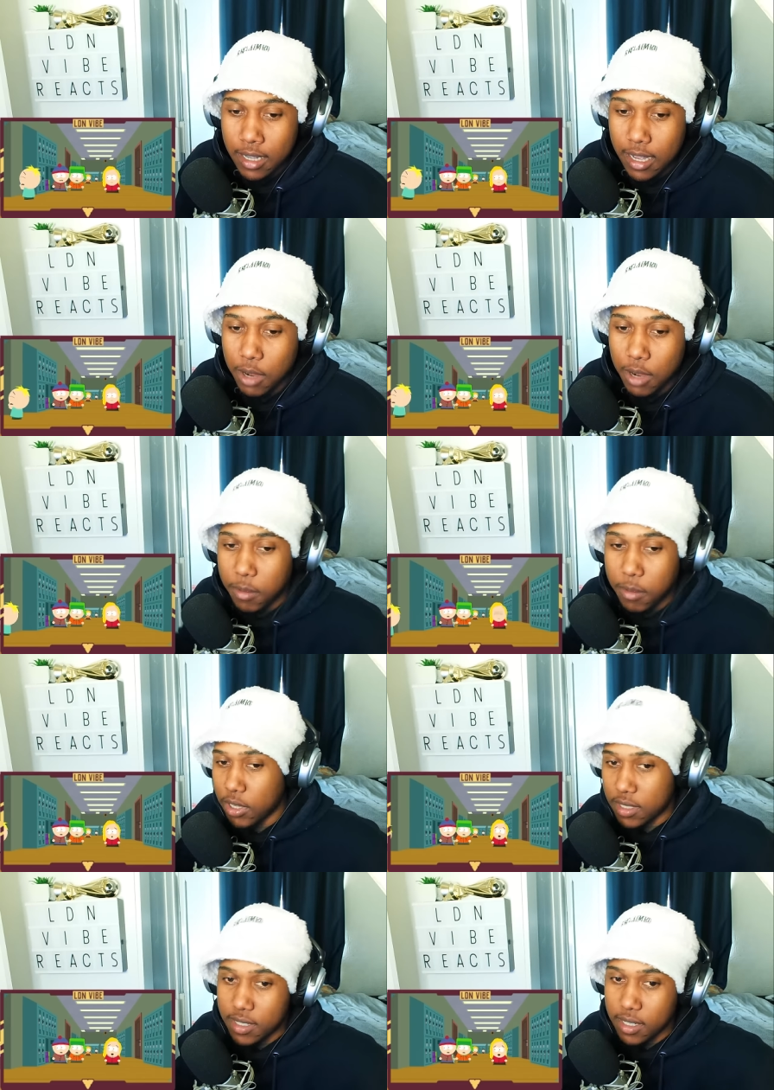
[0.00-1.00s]
I don't think boys
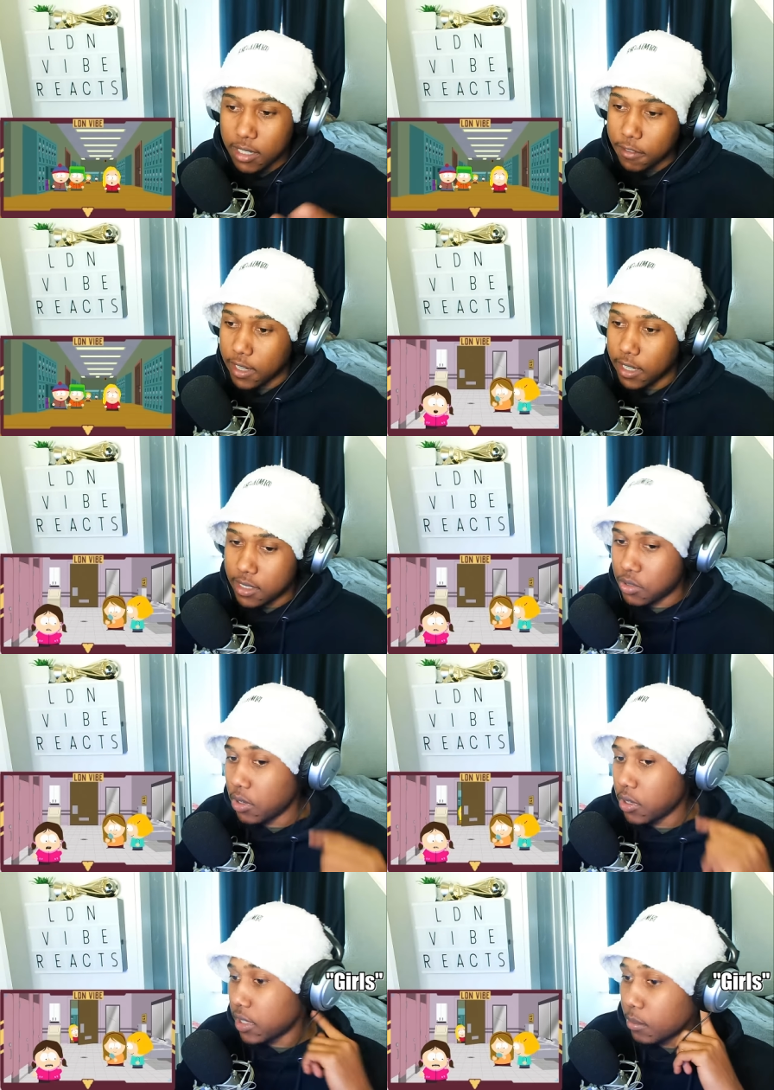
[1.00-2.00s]
are significantly
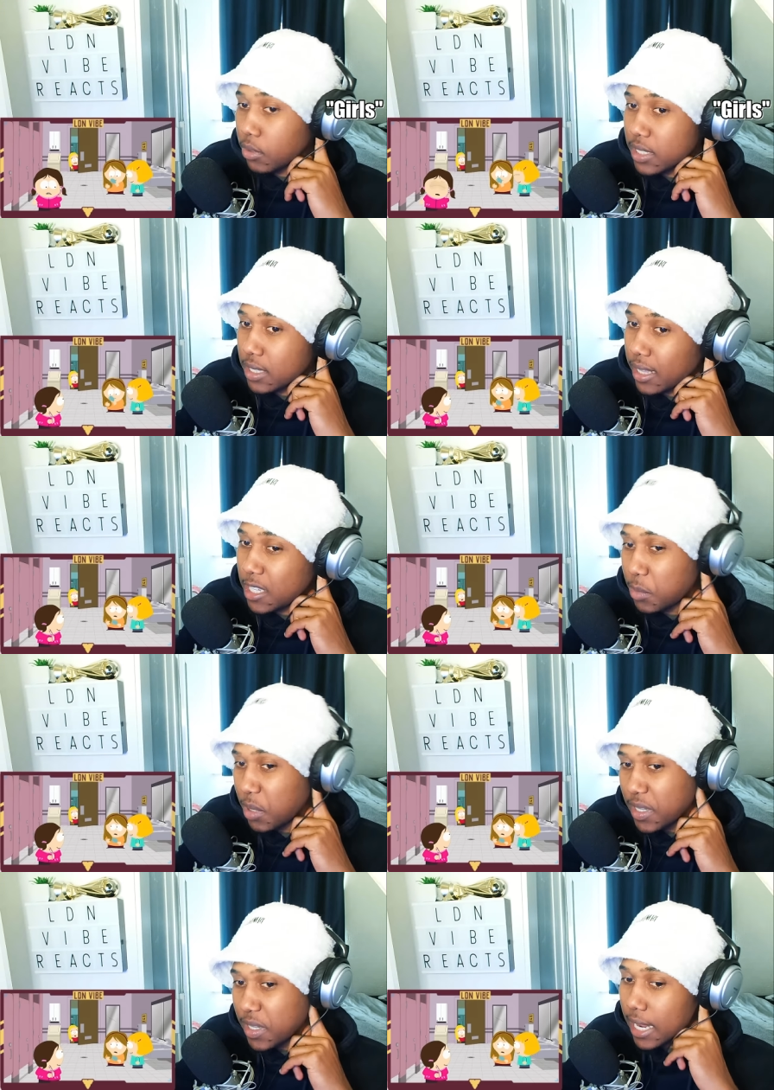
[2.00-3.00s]
stronger than boys at that age.
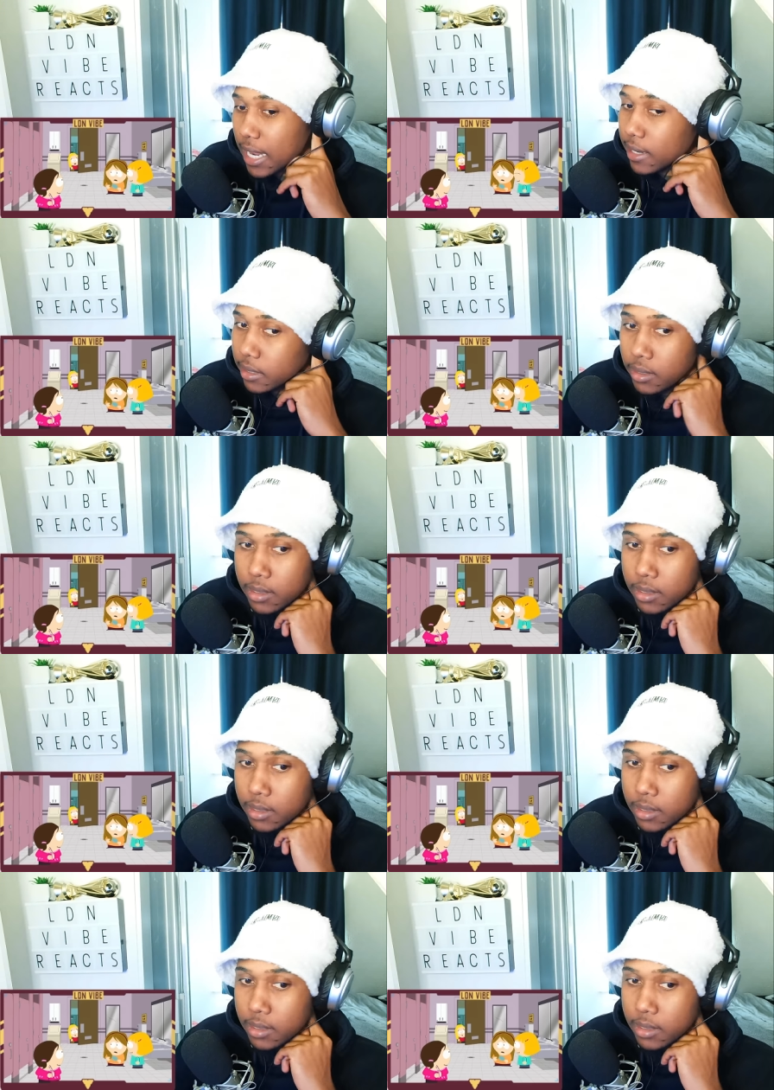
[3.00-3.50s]
Maybe slightly.